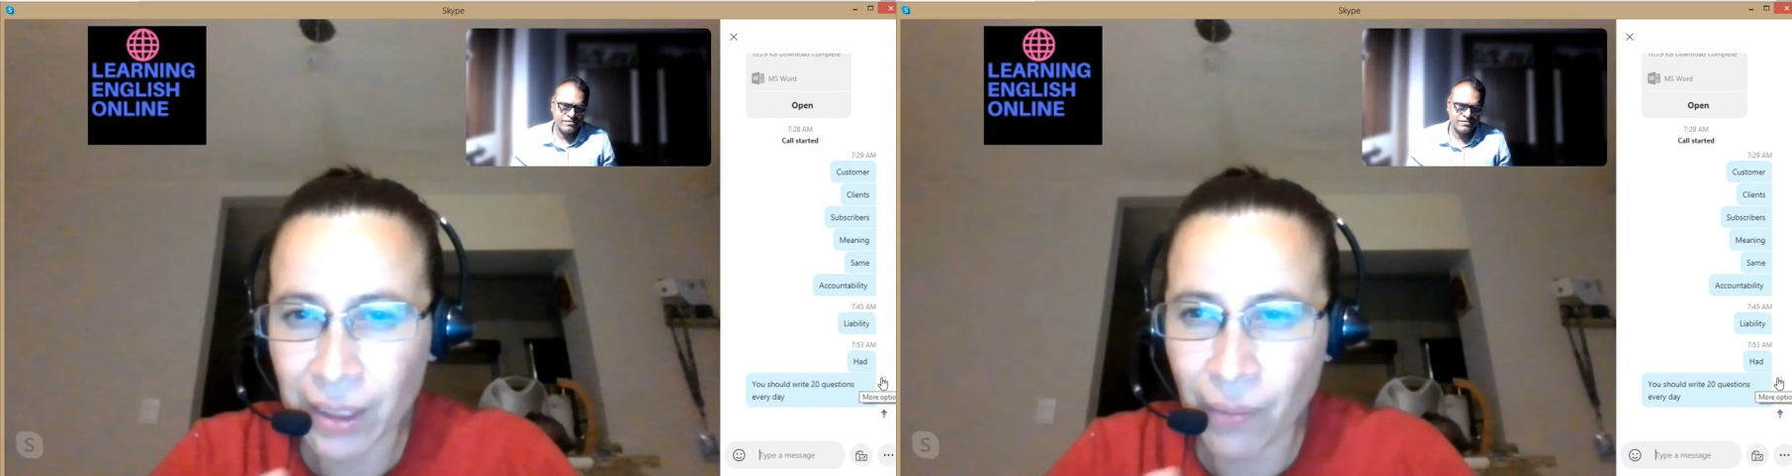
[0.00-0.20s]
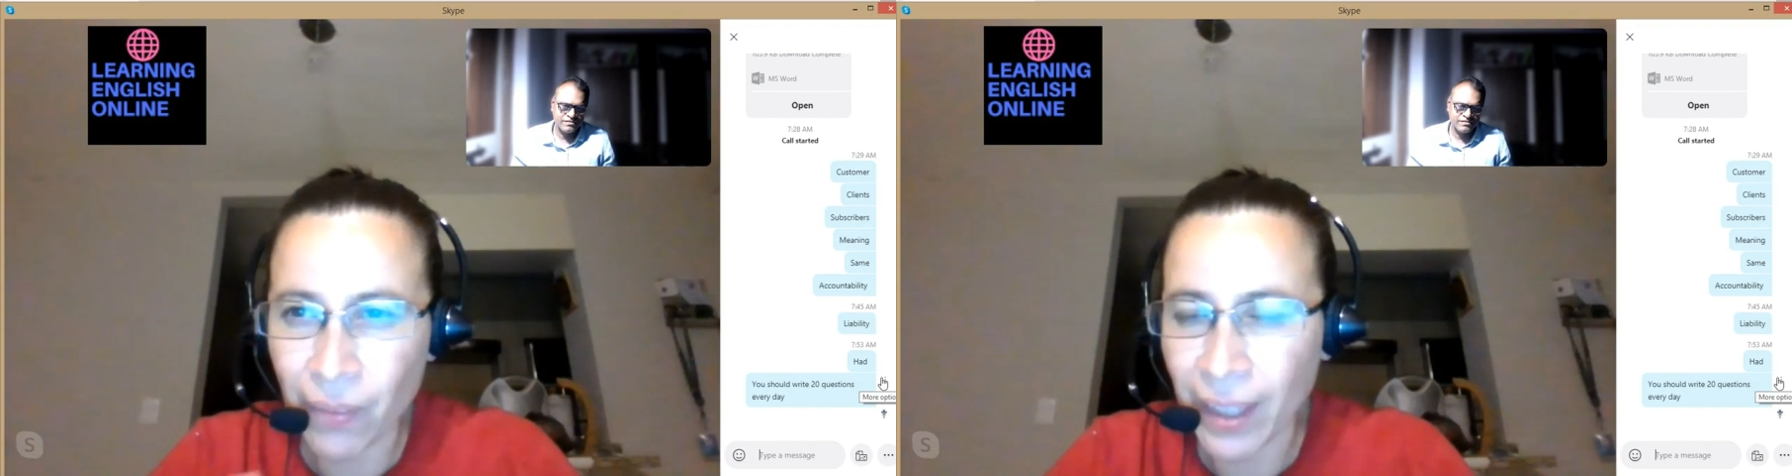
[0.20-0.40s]

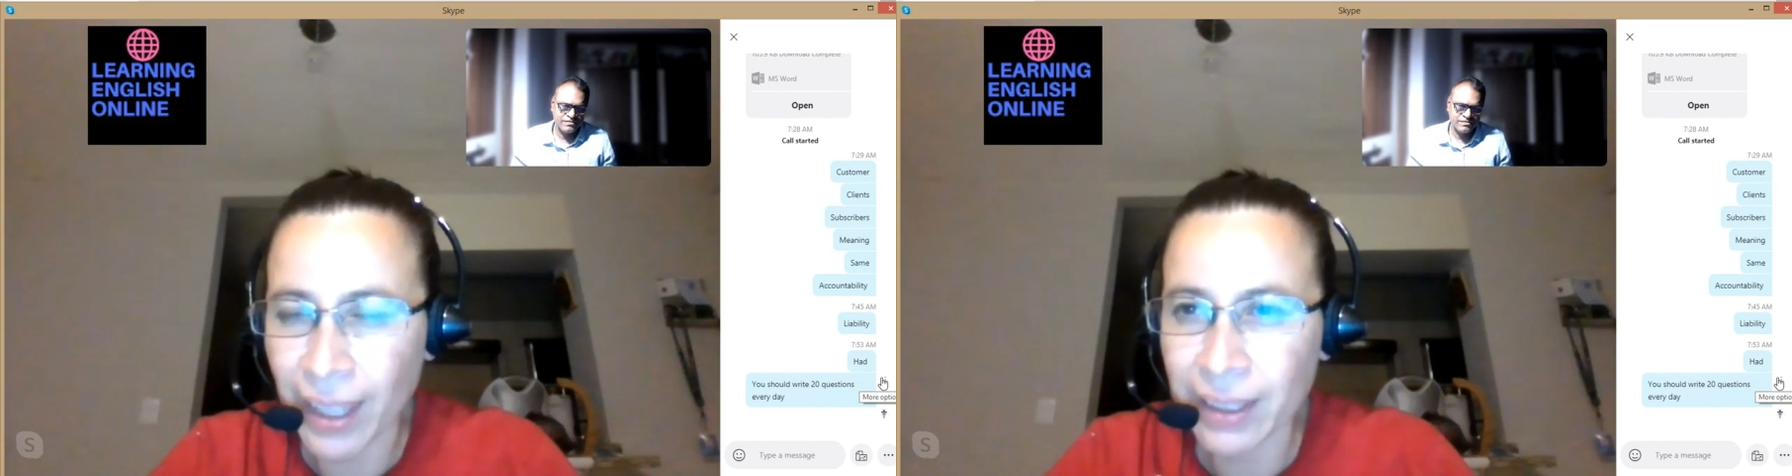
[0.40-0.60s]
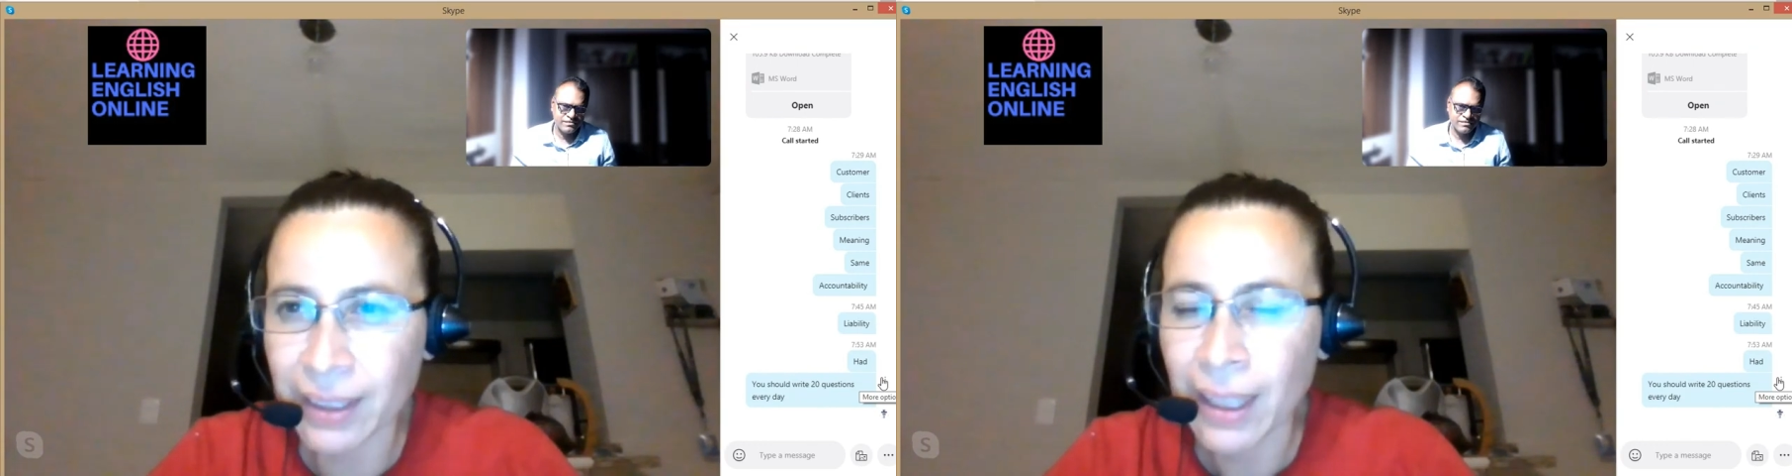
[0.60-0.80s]

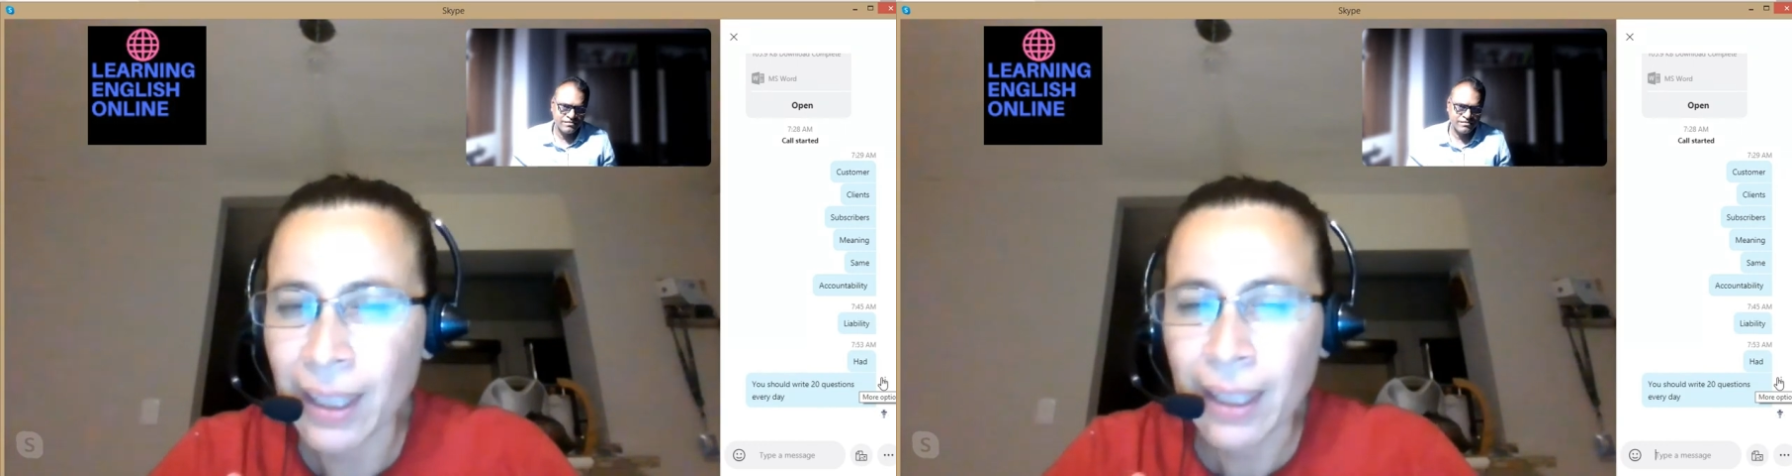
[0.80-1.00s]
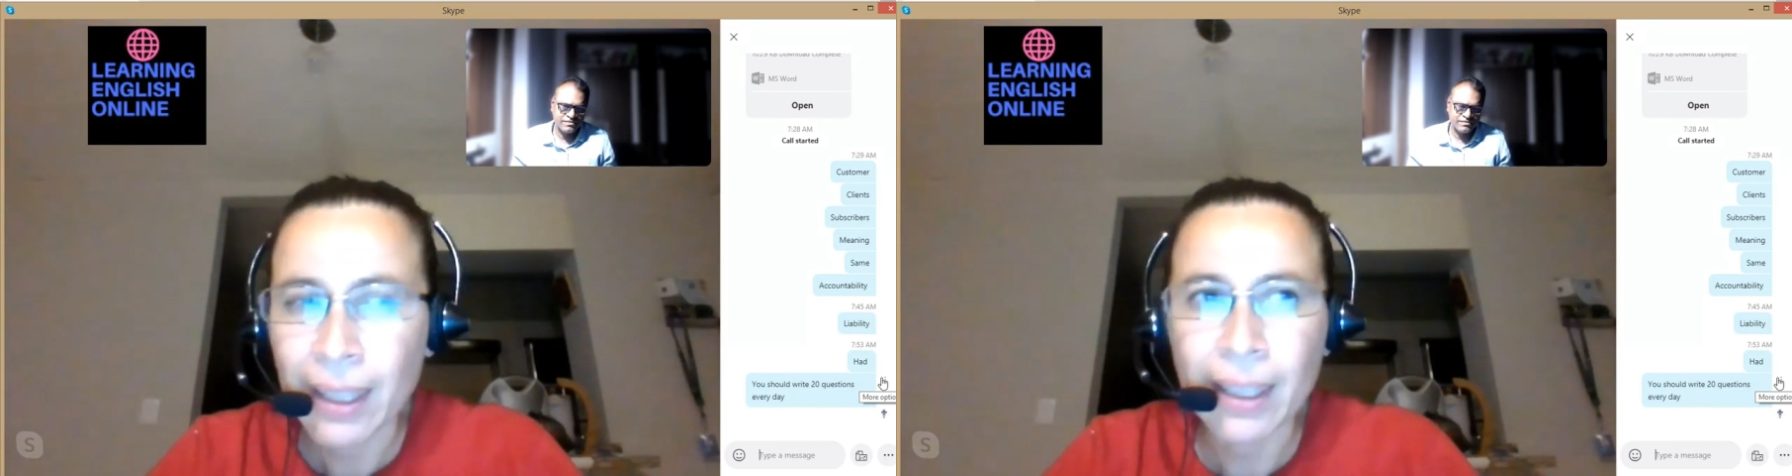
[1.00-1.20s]
sometimes
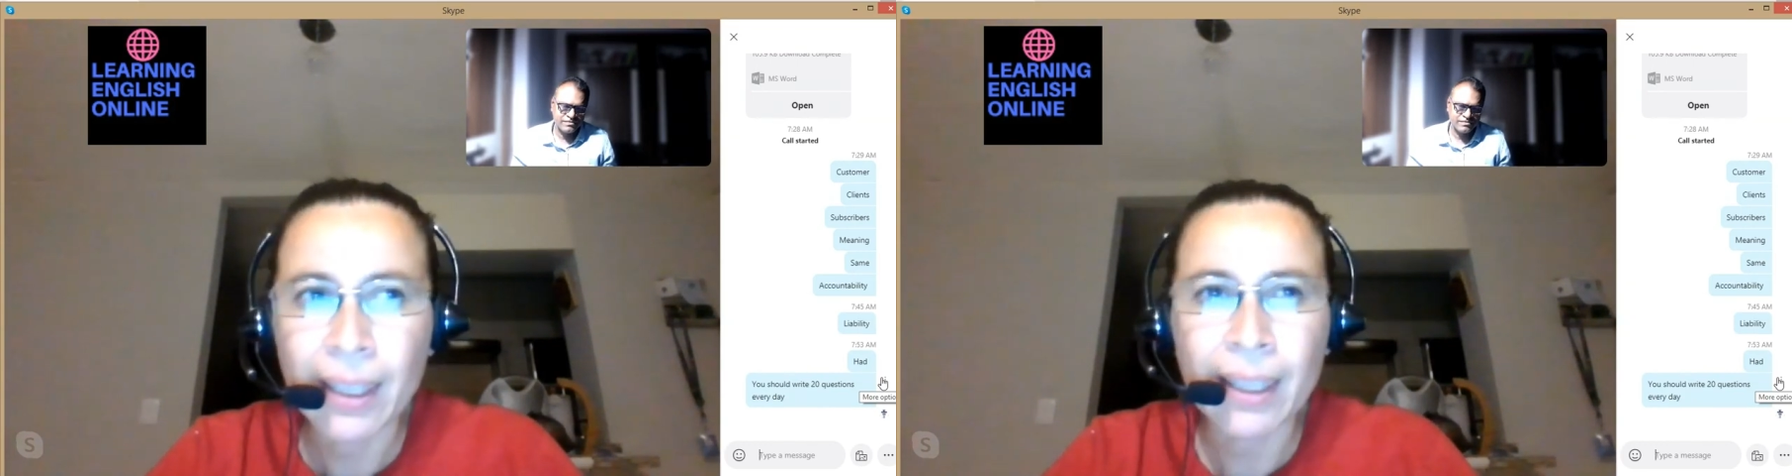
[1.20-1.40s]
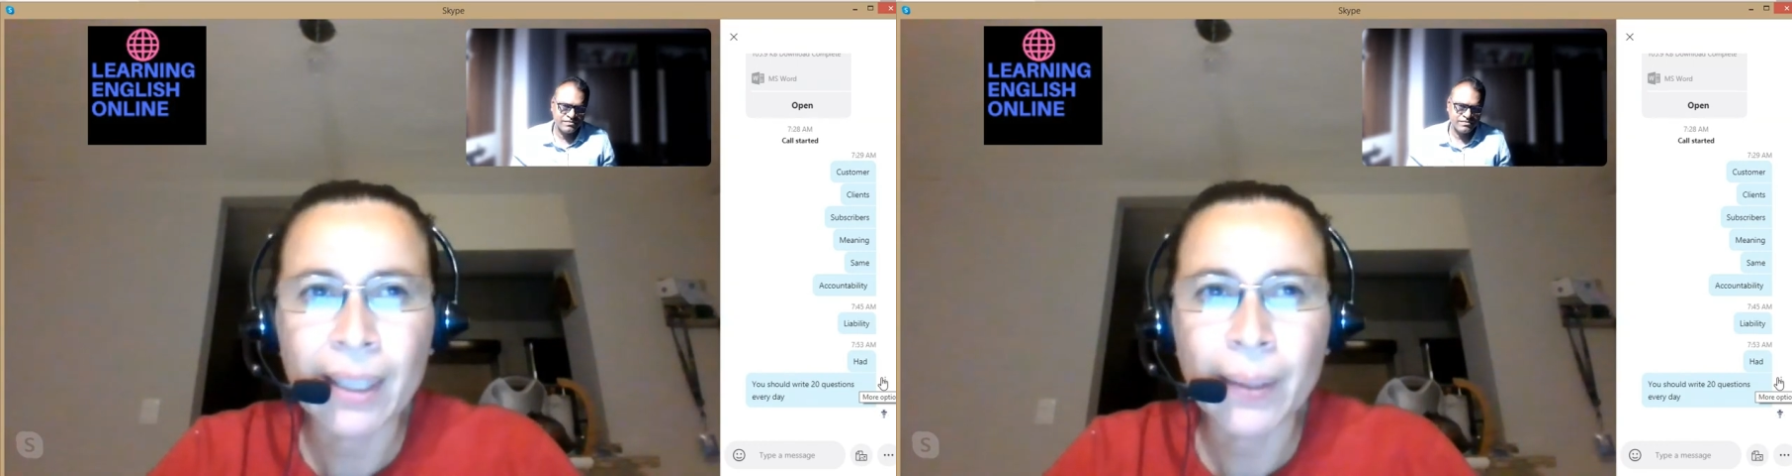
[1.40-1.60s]

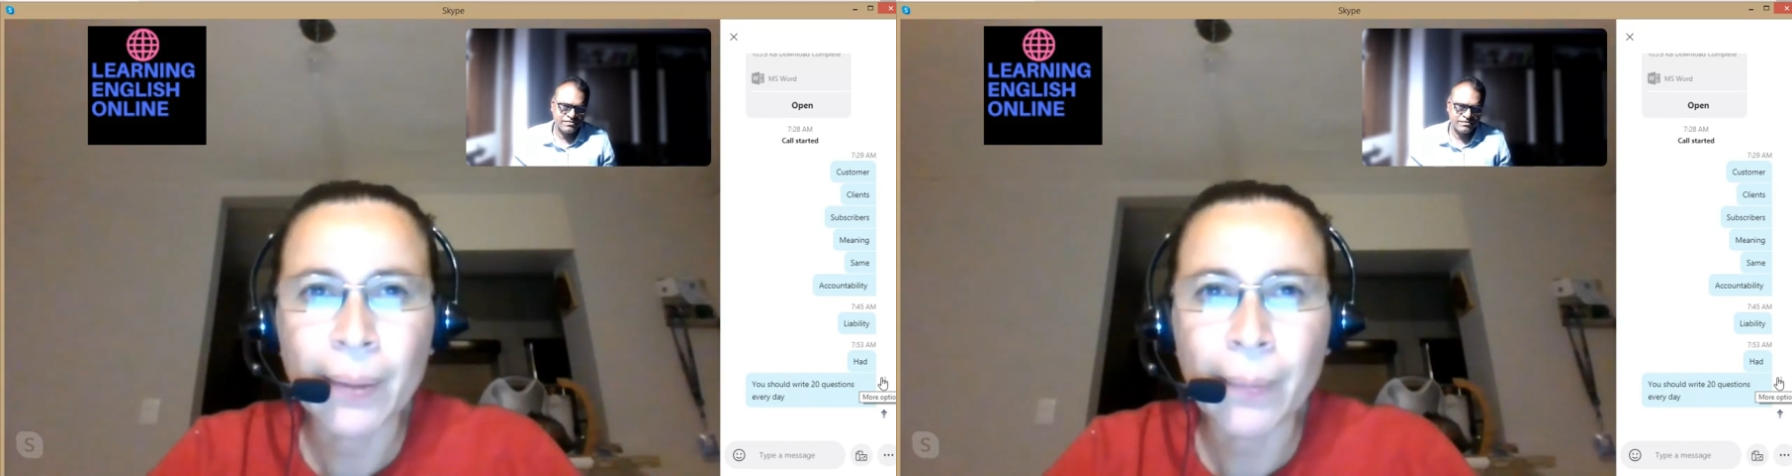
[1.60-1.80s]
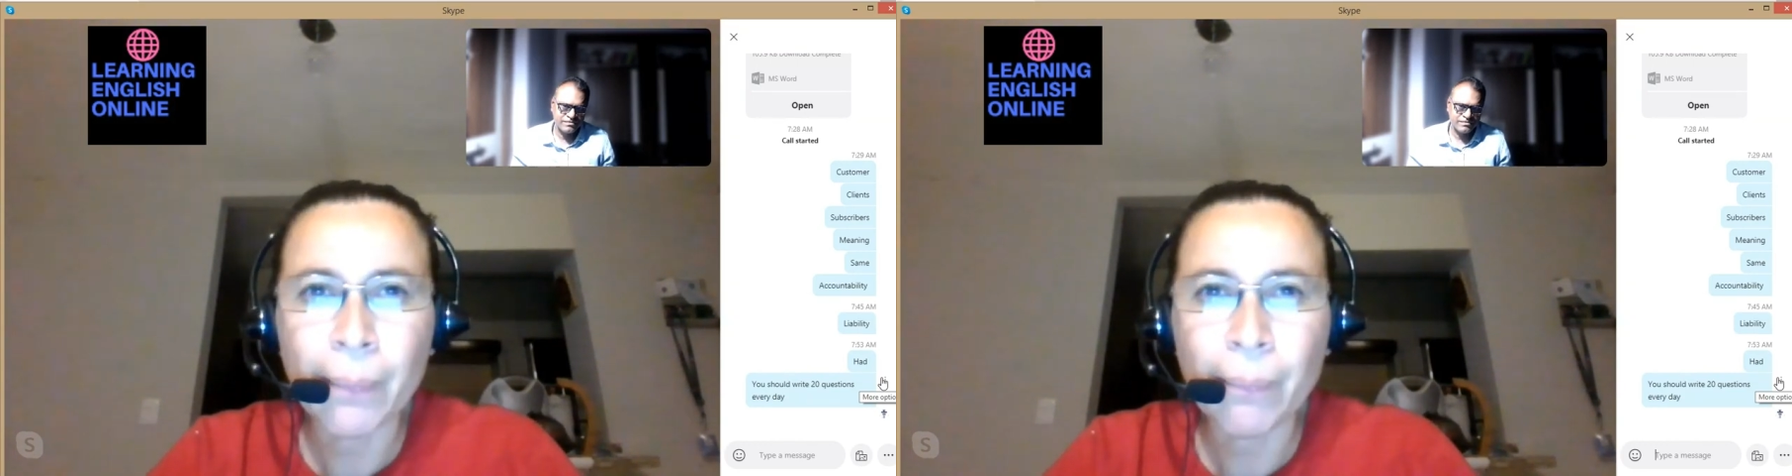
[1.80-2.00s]
the